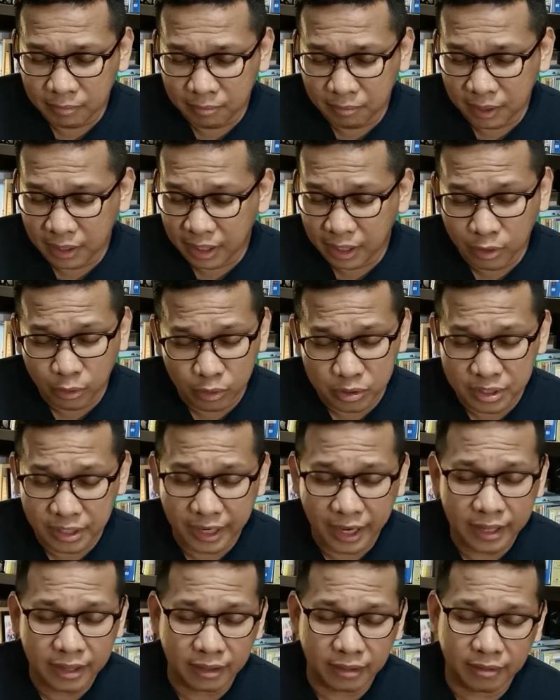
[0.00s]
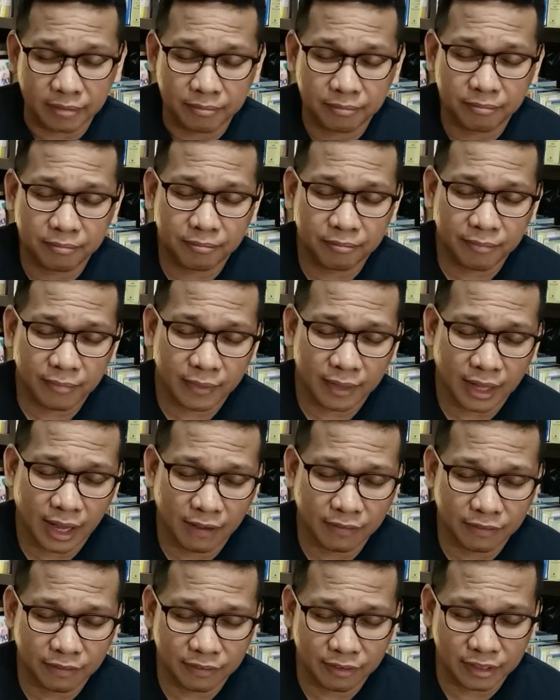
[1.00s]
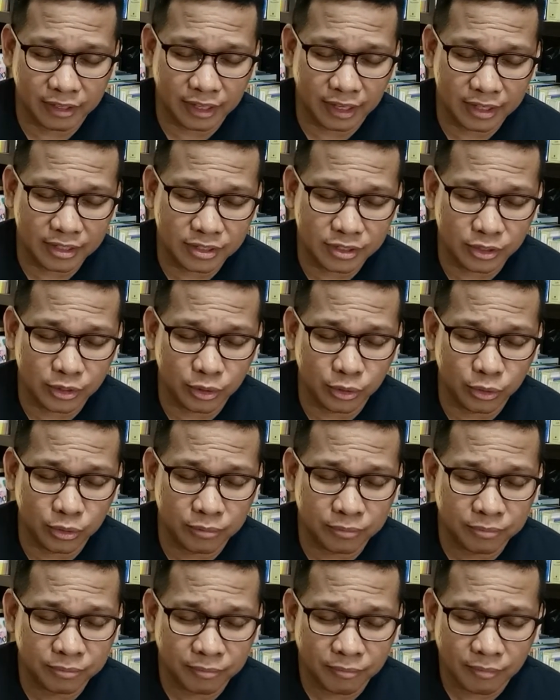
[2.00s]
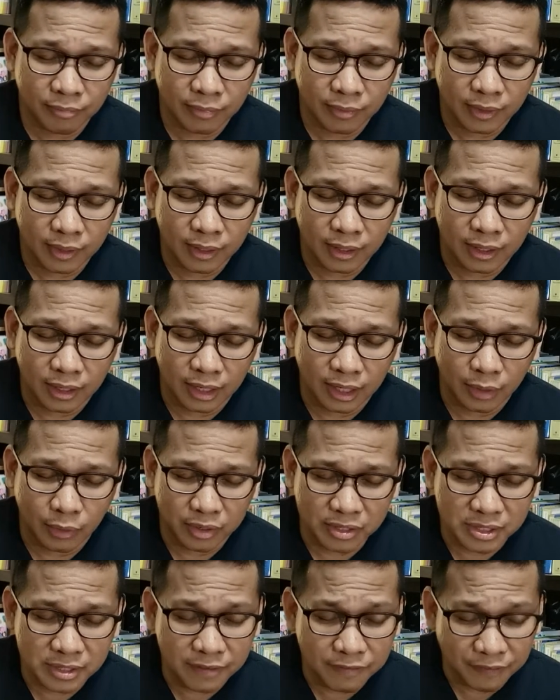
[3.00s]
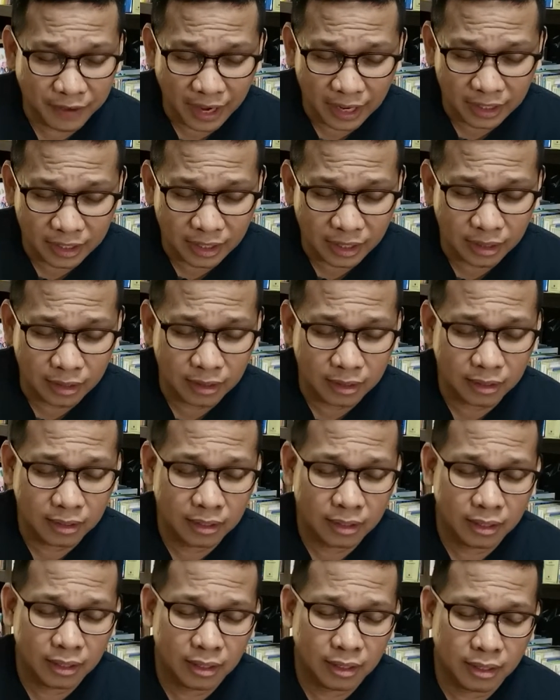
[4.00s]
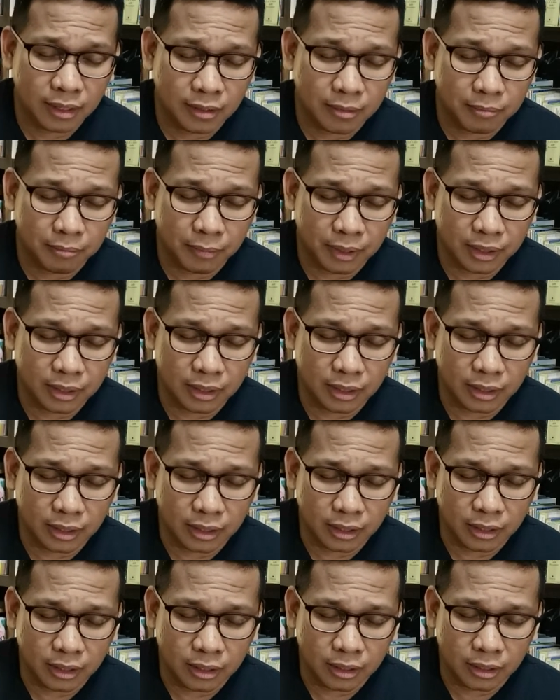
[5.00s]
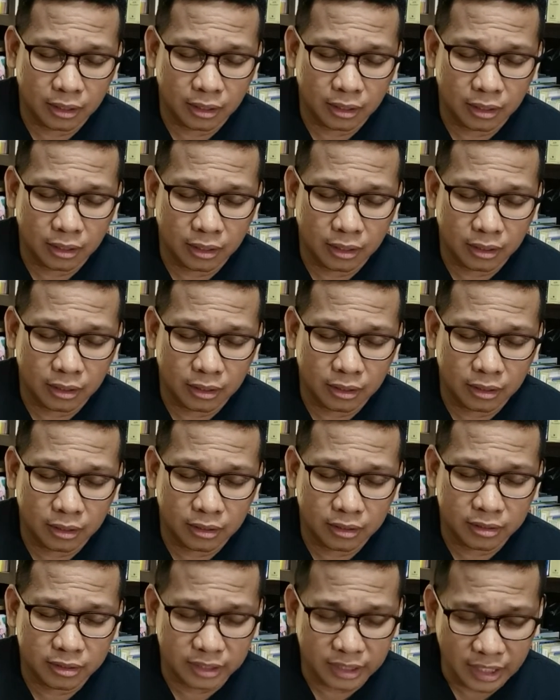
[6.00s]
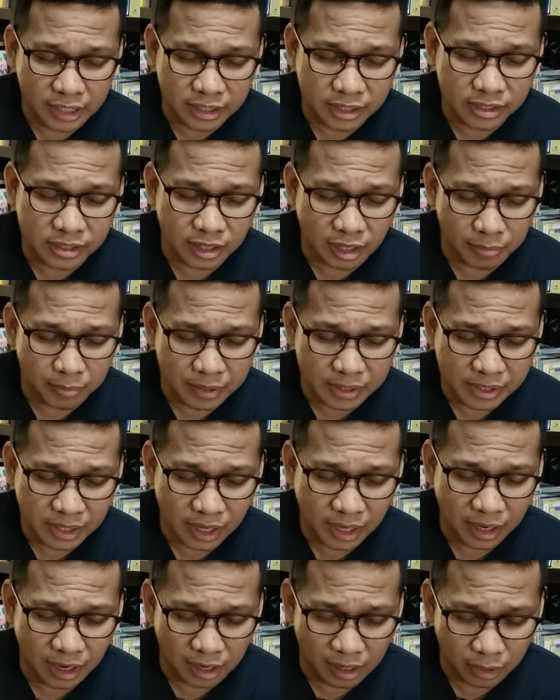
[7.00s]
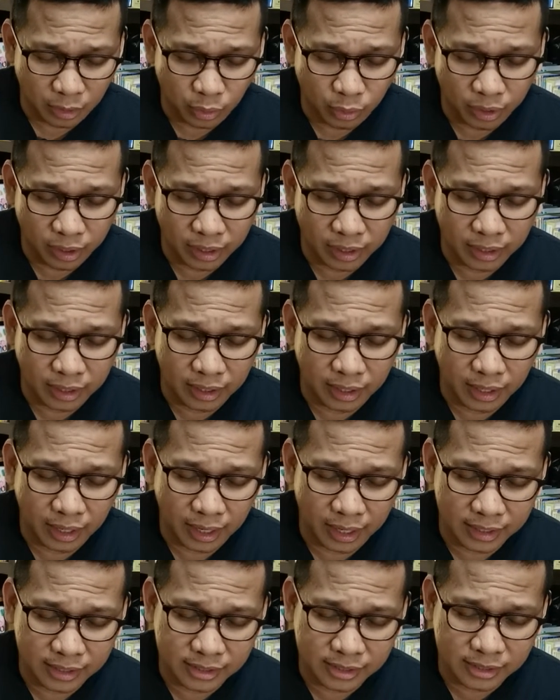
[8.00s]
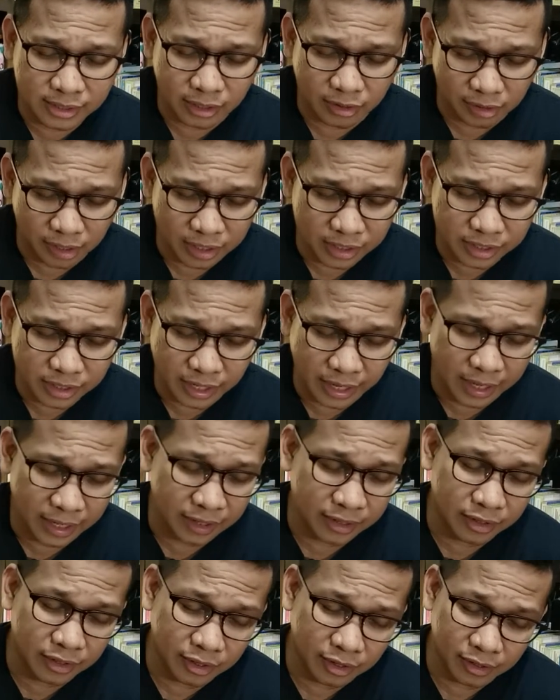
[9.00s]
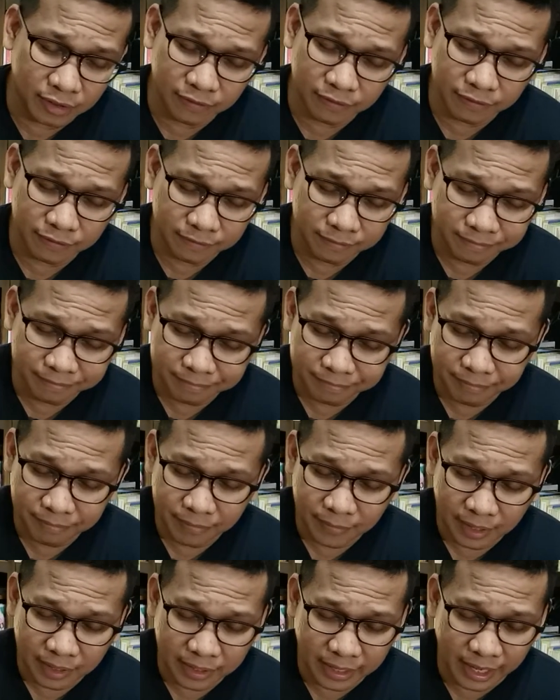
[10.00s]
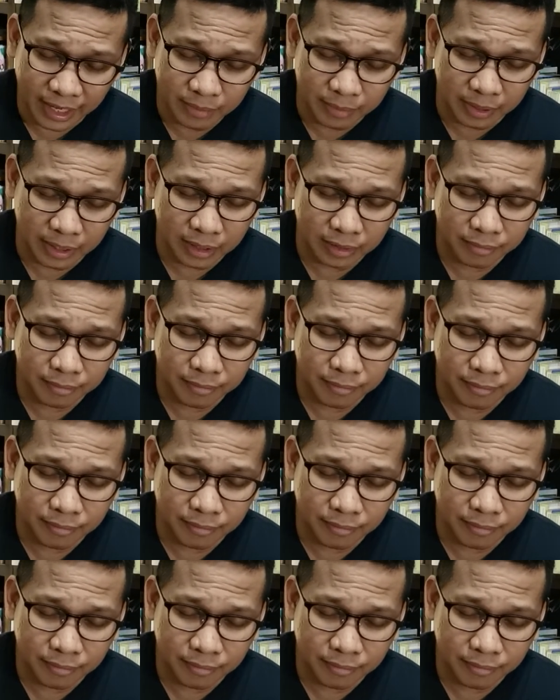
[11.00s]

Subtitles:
but he rose again after 3 days. So it wasn't fatal, but Jesus, our Messiah, our Lord, has crushed the head of the enemy.